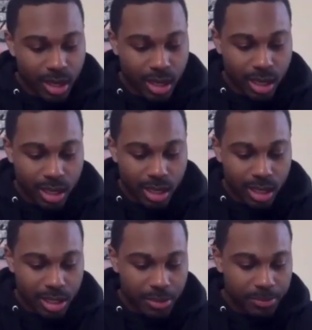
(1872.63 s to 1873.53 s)

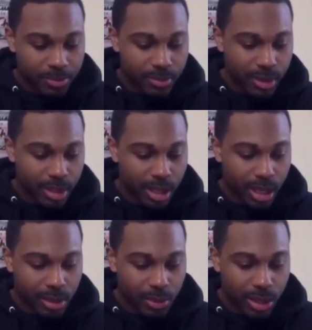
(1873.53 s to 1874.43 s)
Um,
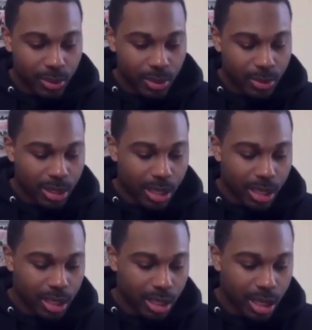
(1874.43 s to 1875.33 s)
what what what
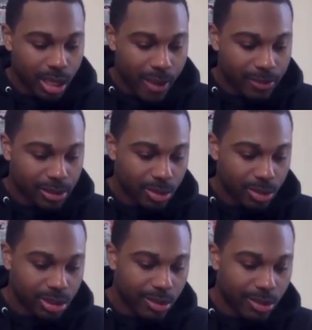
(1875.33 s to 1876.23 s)
I uh, averaged
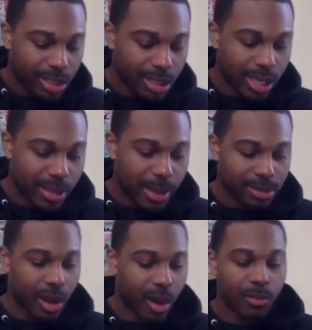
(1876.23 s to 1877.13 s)
close to thirteen my
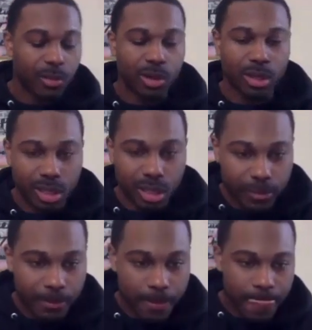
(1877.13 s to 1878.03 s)
sophomore
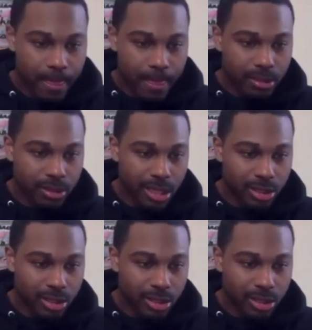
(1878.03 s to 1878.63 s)
year. Okay.